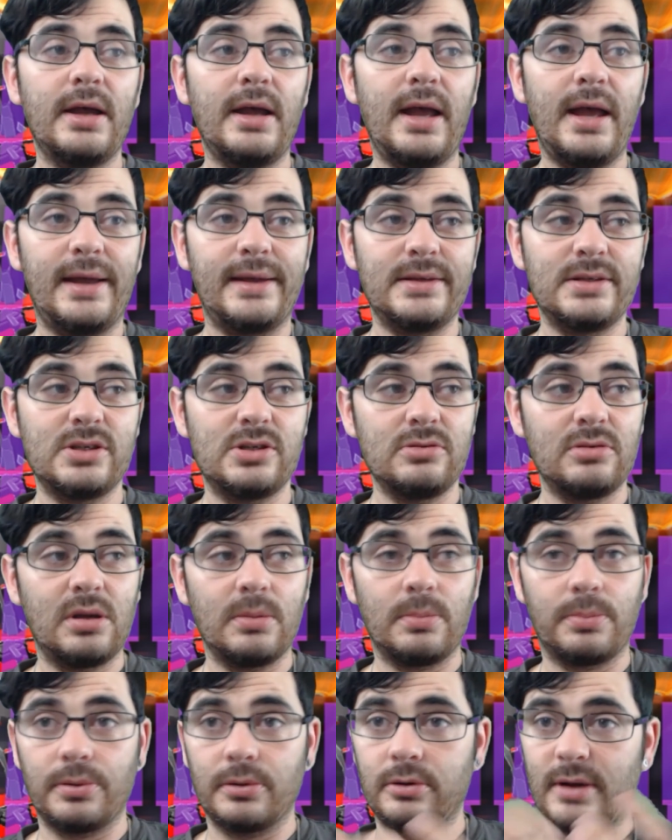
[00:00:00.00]
And you
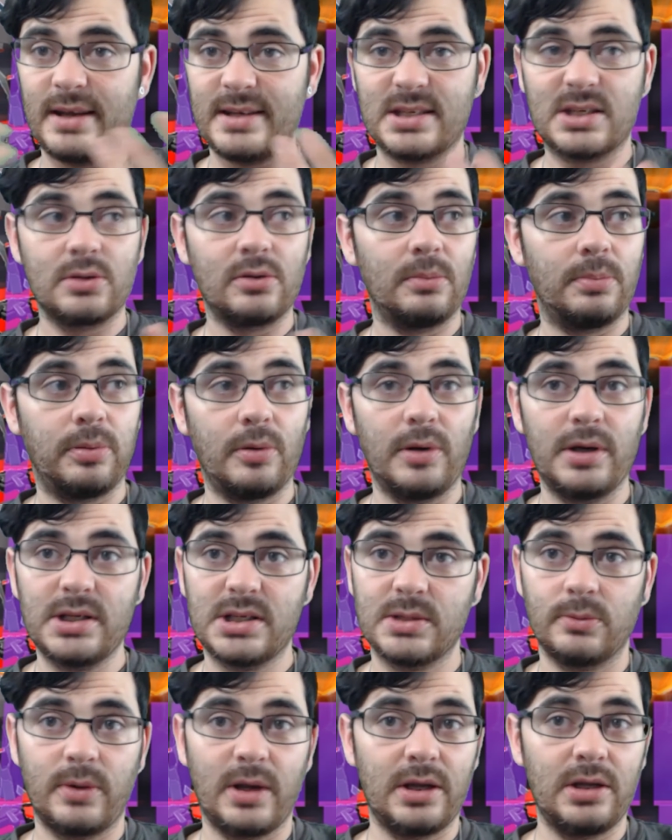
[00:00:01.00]
can progress to a
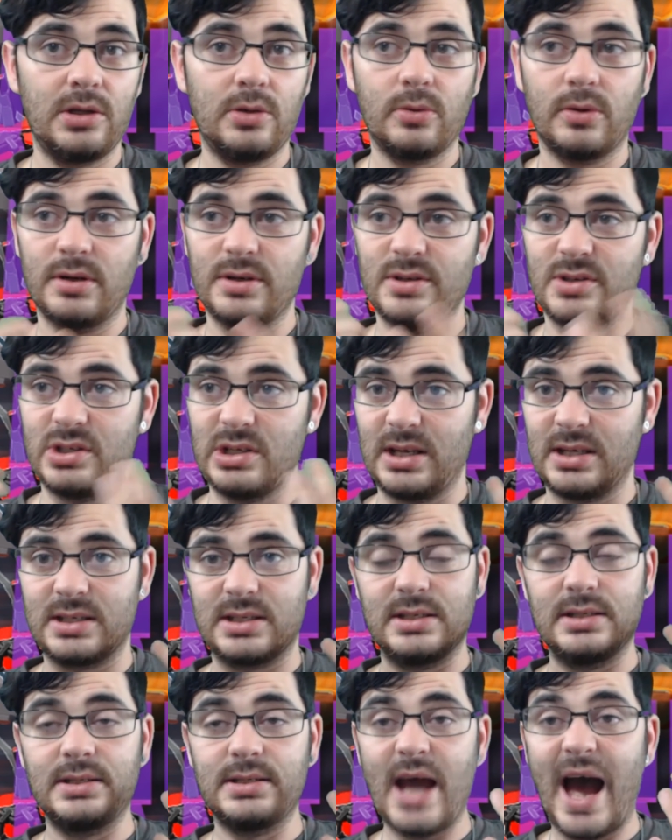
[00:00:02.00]
point to where you are
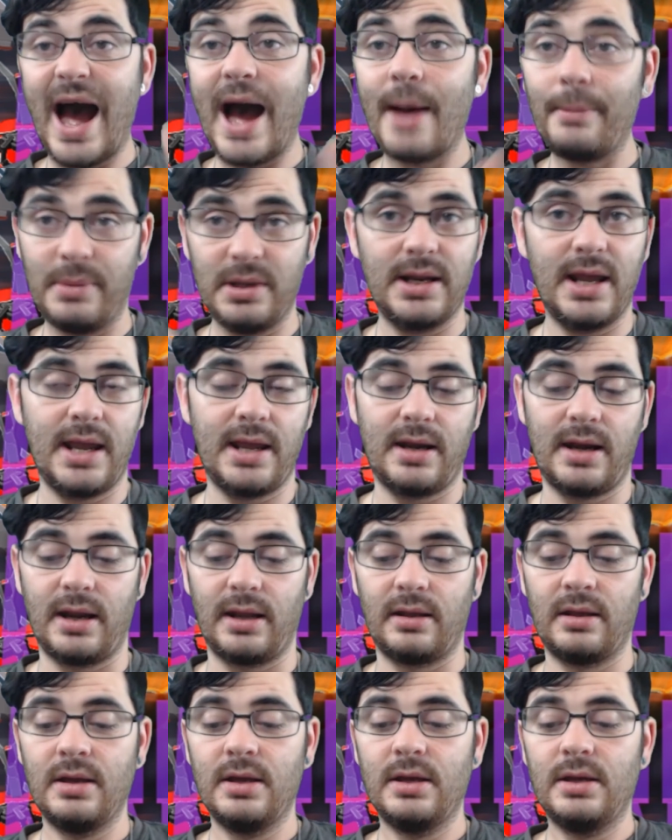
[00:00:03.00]
just
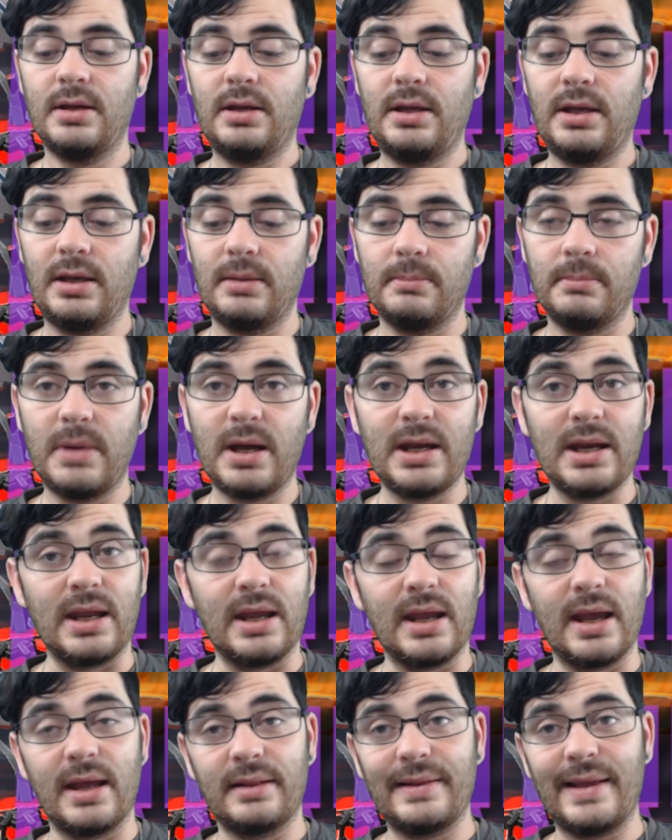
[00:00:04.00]
dominating in
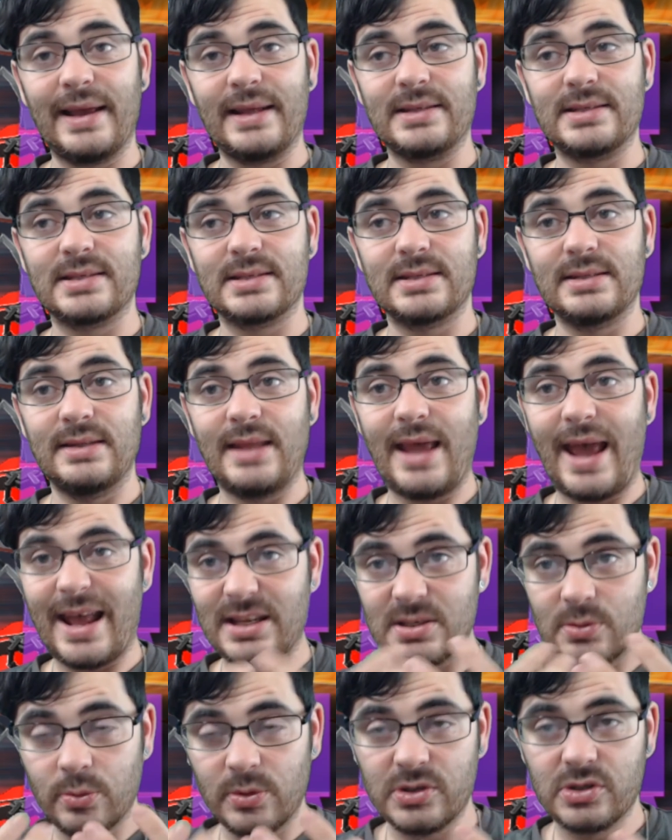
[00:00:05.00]
money, and
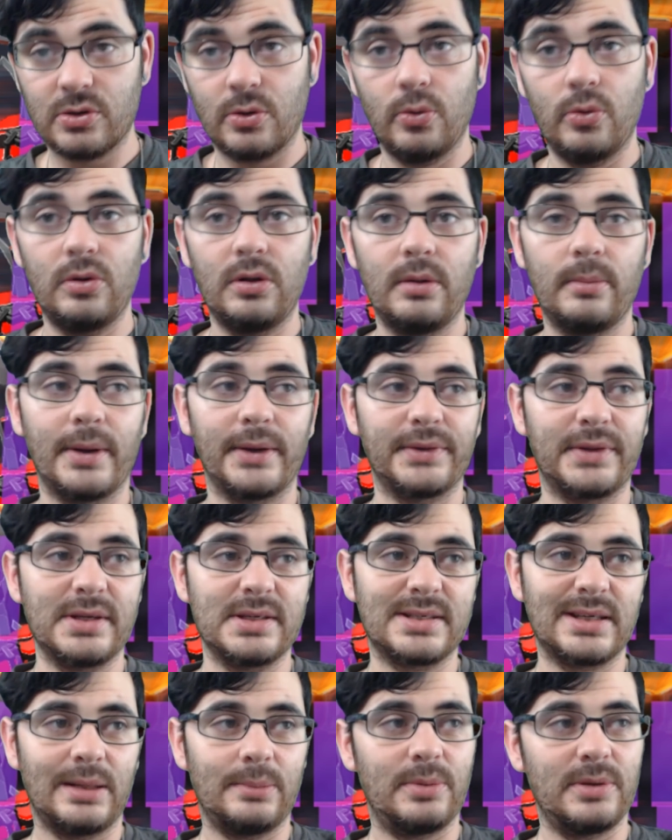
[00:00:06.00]
that's what's cool about
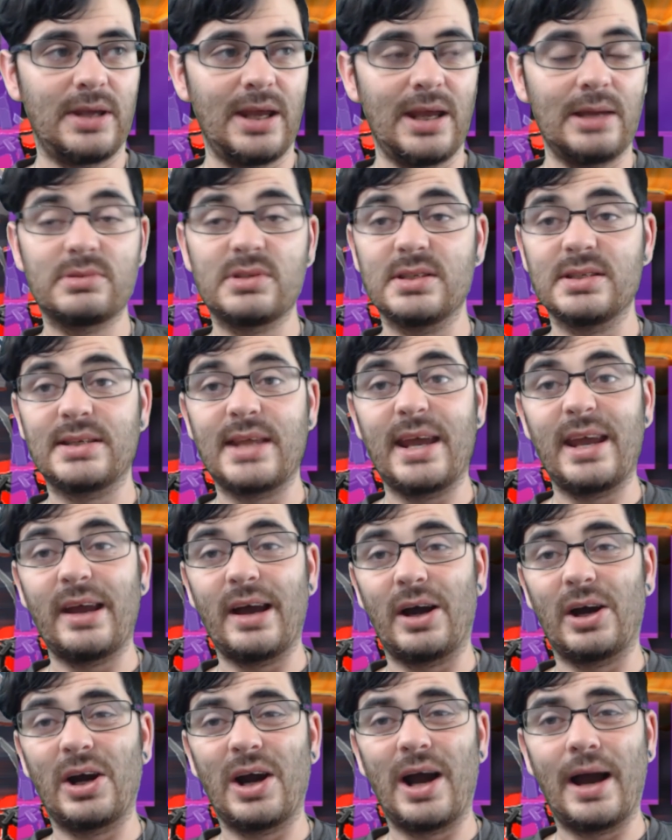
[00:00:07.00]
these type of games, is they
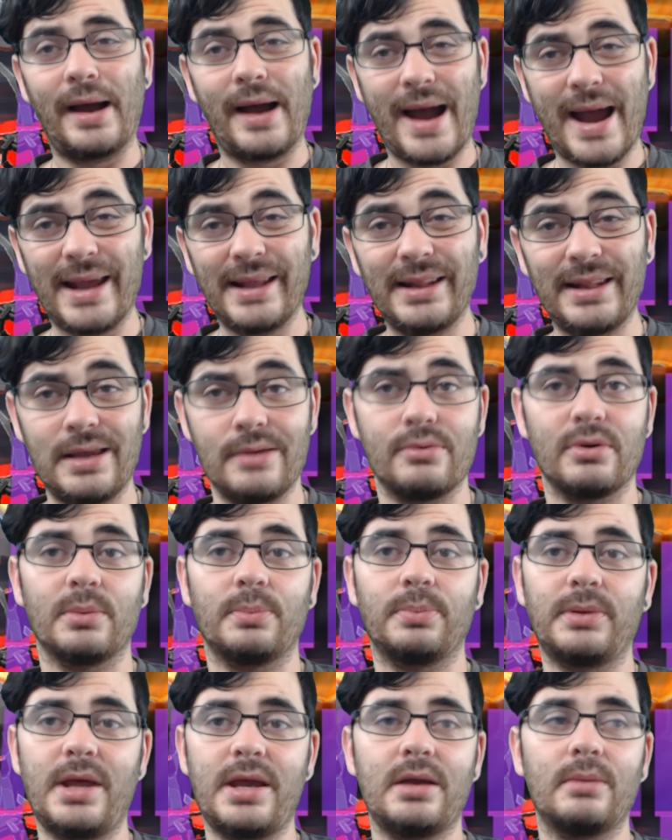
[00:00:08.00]
are highly
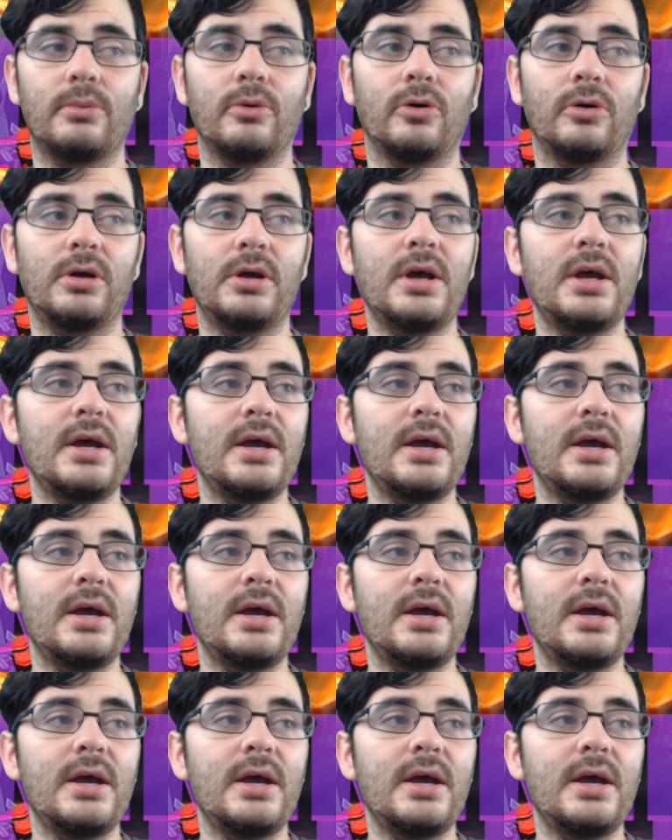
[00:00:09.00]
replayable.